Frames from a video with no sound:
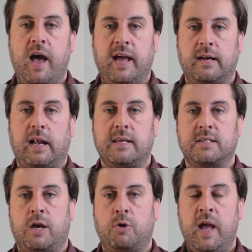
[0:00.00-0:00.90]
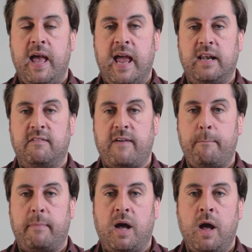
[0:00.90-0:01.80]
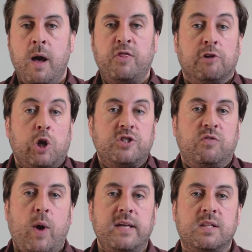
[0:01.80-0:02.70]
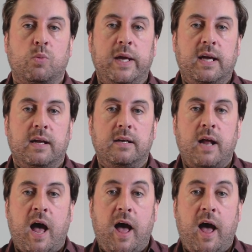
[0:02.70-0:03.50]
in Glasgow in November. There are lots of ways that we can